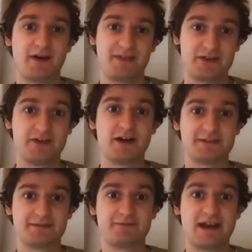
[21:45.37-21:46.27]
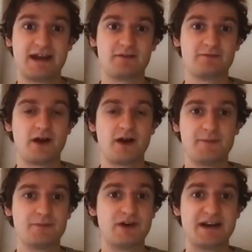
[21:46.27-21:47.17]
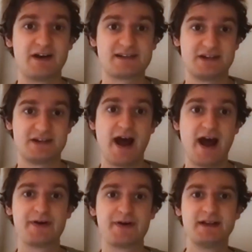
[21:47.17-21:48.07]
think you guys have laid out really nicely in your app.